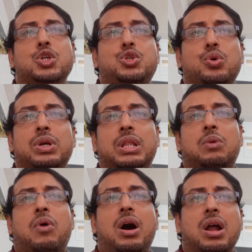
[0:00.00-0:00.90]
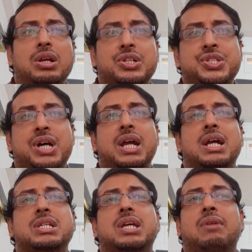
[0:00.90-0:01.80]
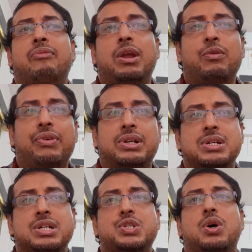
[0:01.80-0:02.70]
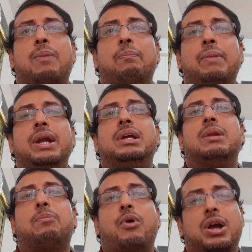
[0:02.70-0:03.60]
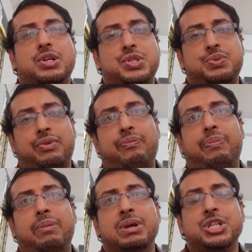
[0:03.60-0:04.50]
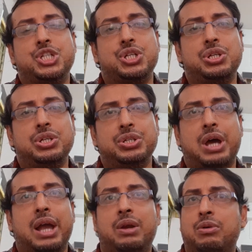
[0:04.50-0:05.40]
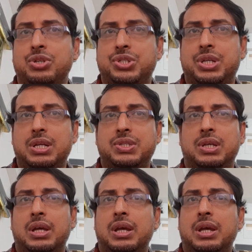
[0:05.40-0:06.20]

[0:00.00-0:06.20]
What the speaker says: together all designers and manufacturers of medical products for prevention, diagnostics,